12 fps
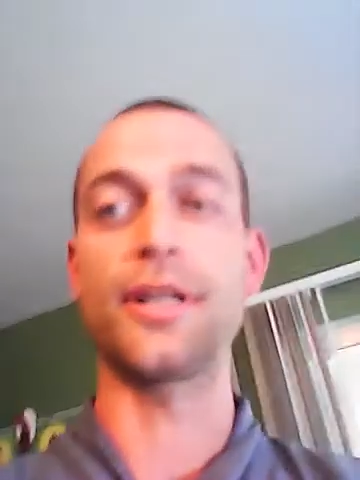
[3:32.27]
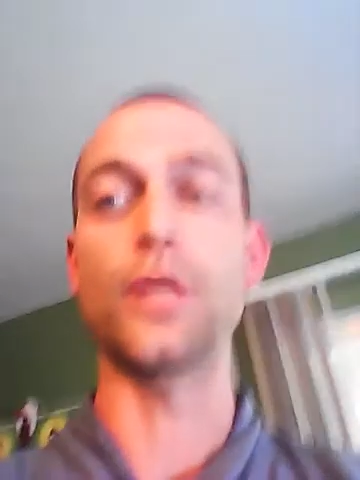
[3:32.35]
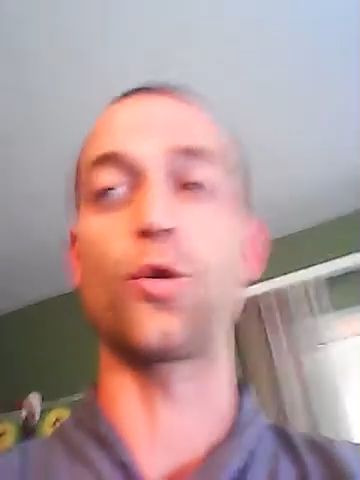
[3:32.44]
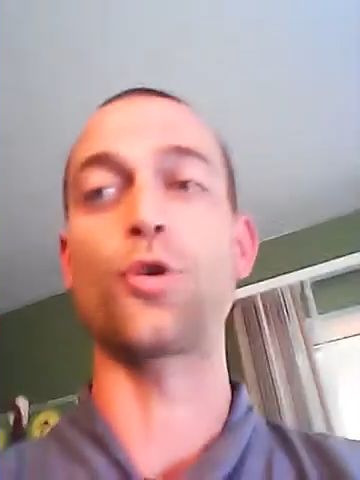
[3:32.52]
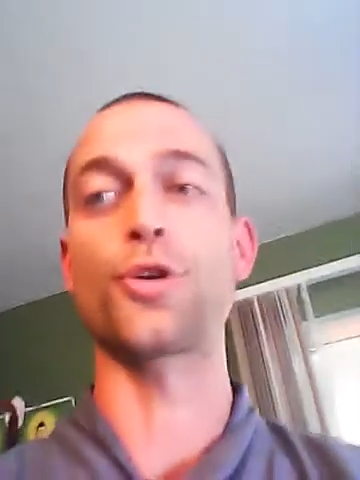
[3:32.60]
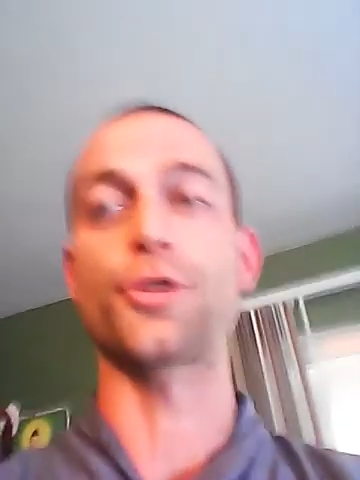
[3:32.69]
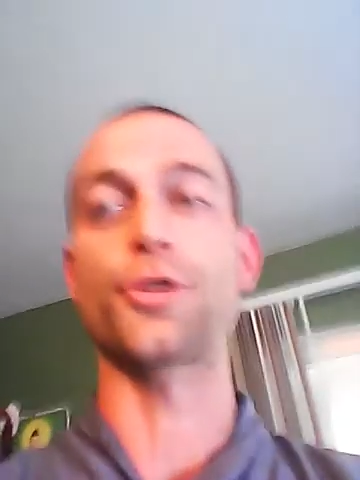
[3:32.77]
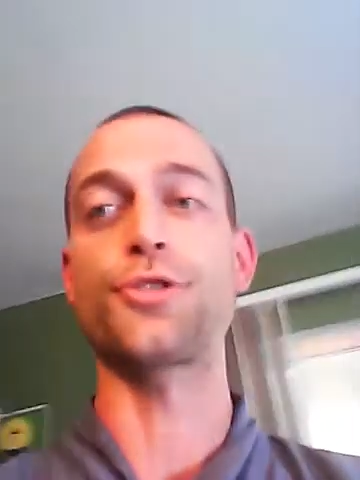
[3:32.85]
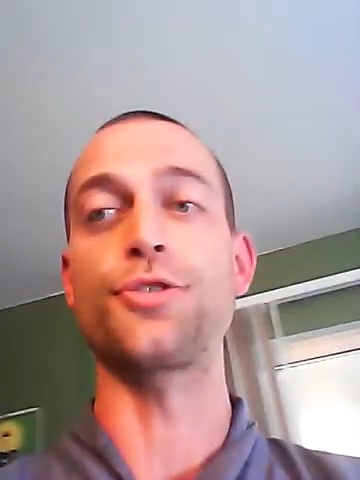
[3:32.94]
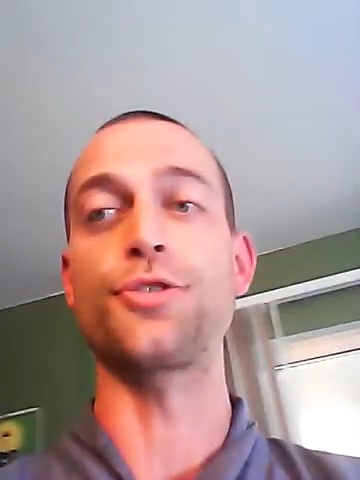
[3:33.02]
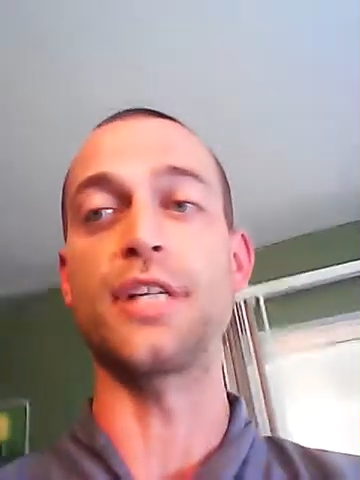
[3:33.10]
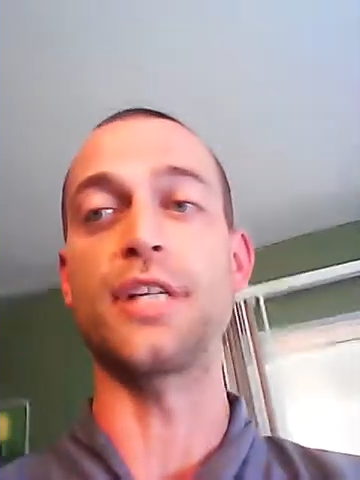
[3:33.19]
in order
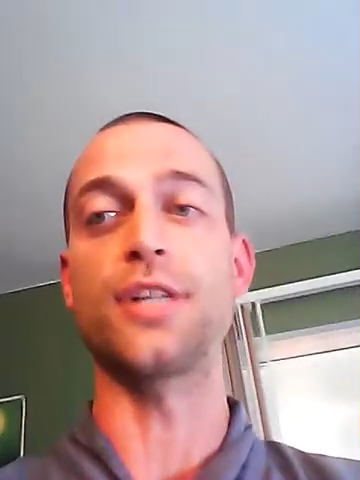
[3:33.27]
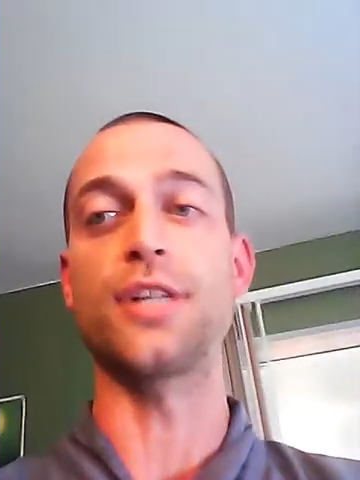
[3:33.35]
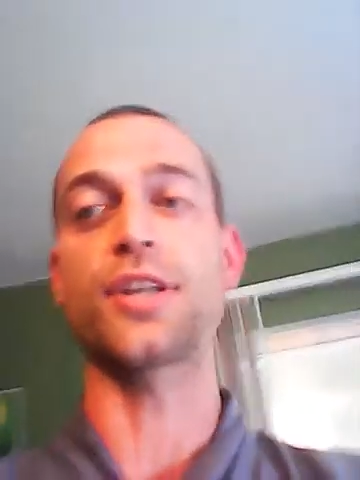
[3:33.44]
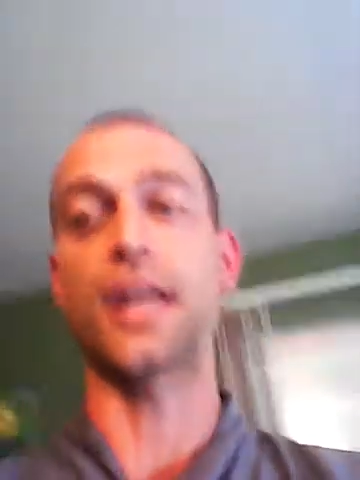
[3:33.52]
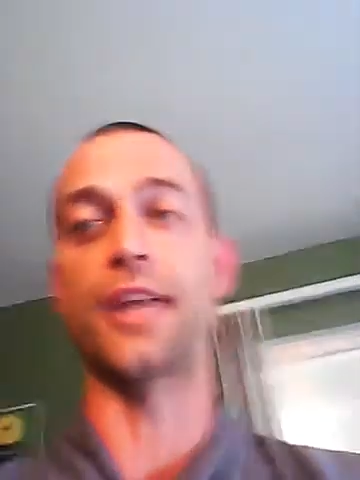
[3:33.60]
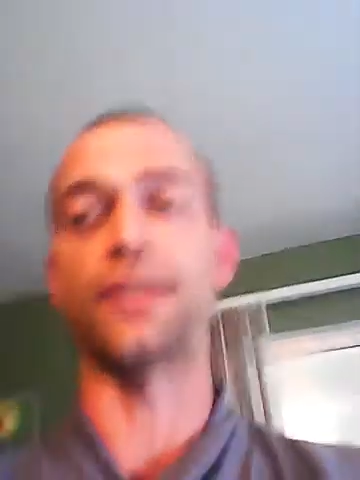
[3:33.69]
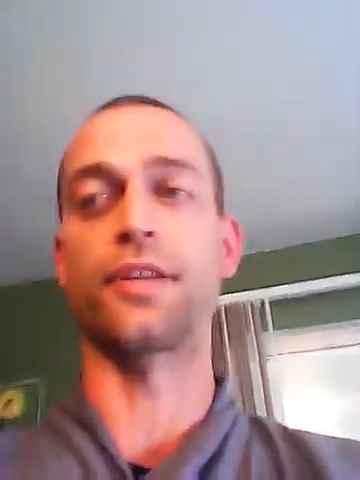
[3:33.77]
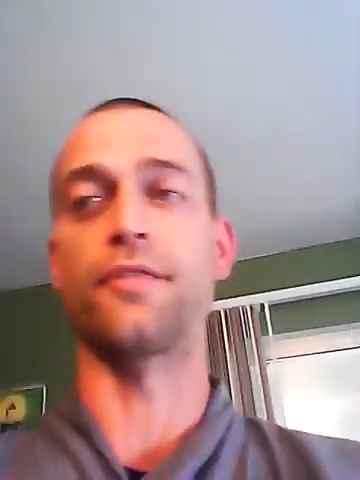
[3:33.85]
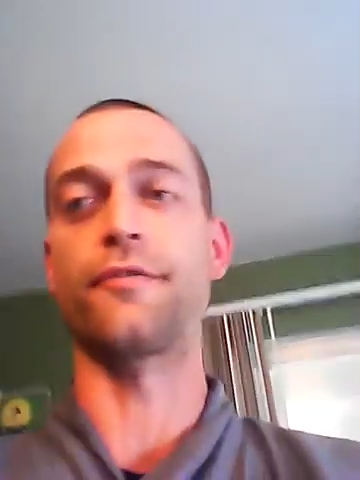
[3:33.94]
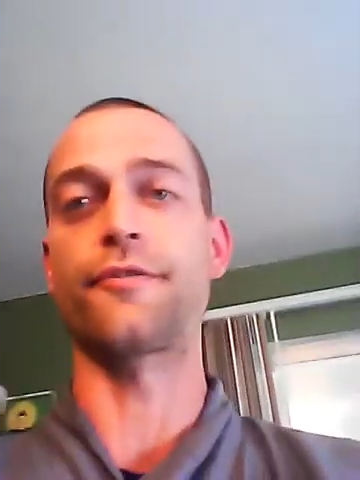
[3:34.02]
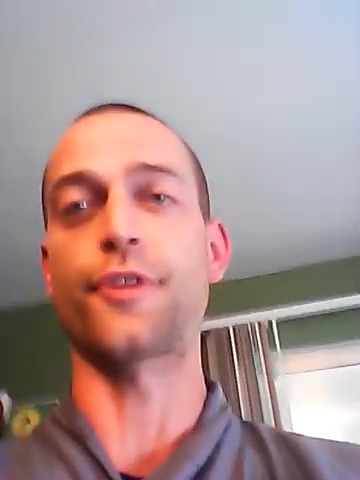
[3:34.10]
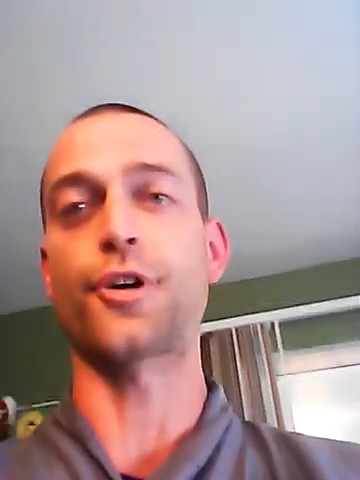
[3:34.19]
to teach and
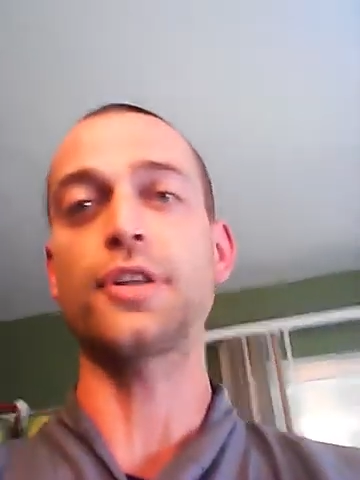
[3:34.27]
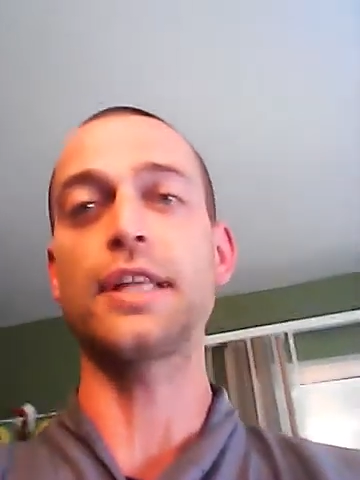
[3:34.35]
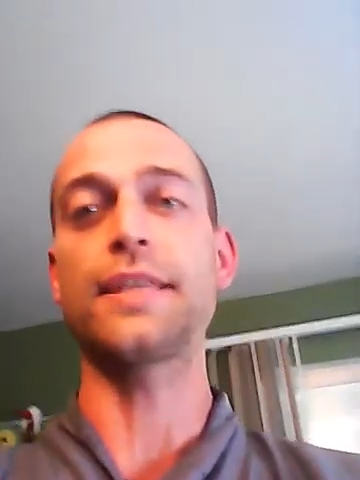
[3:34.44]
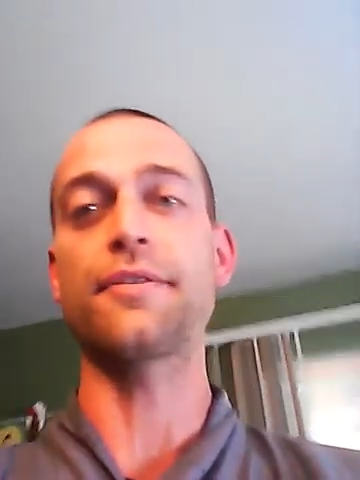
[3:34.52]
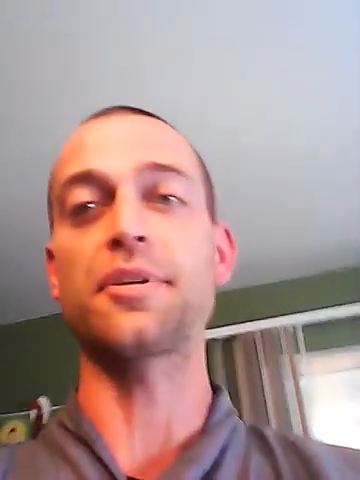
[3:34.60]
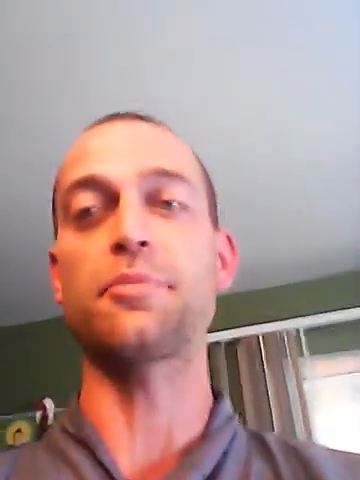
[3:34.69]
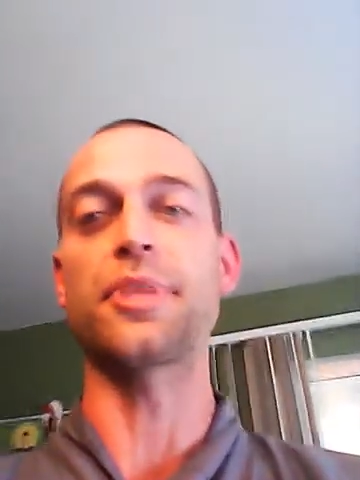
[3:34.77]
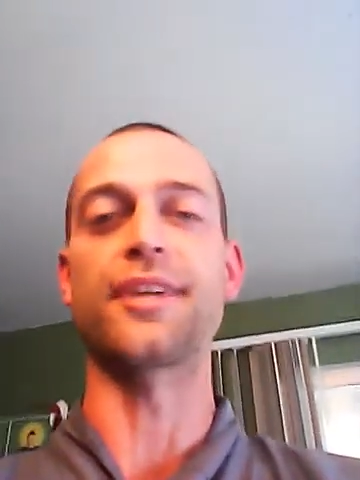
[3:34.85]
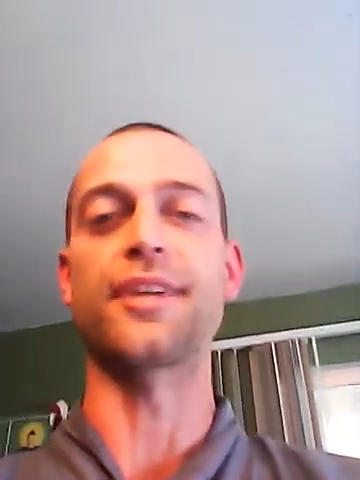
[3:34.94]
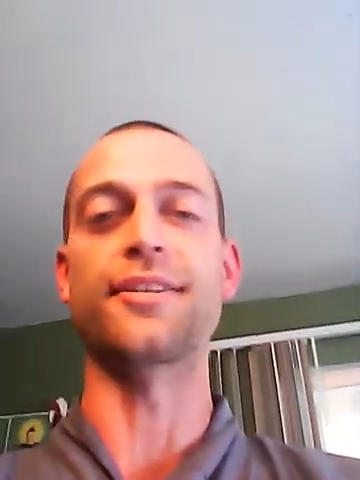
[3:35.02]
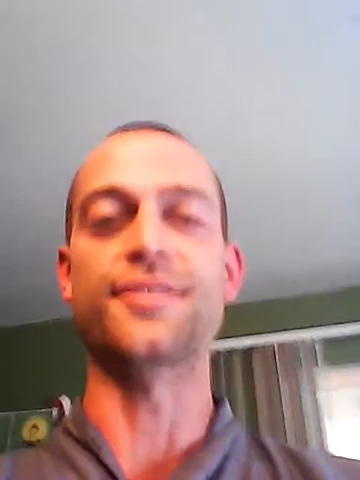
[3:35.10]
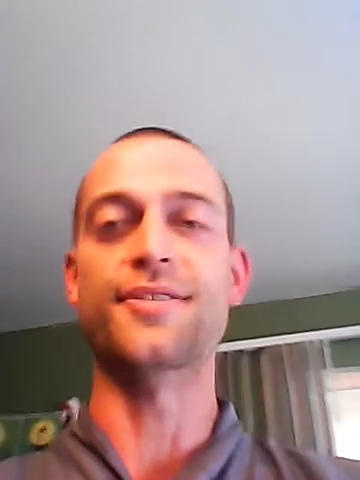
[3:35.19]
convert living
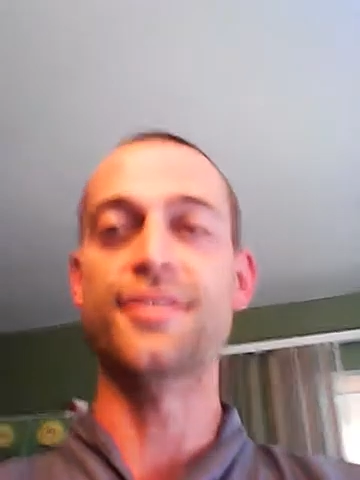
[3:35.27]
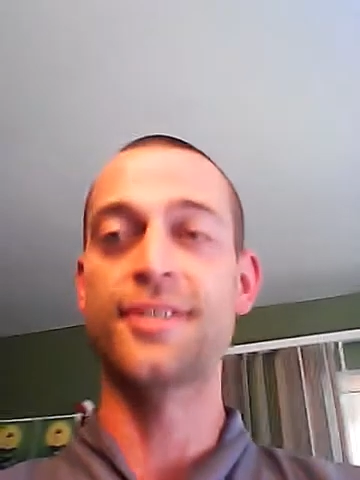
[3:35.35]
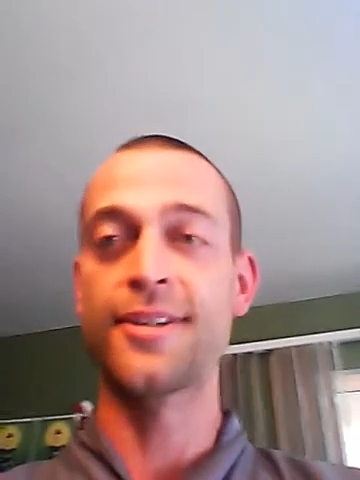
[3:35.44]
beings.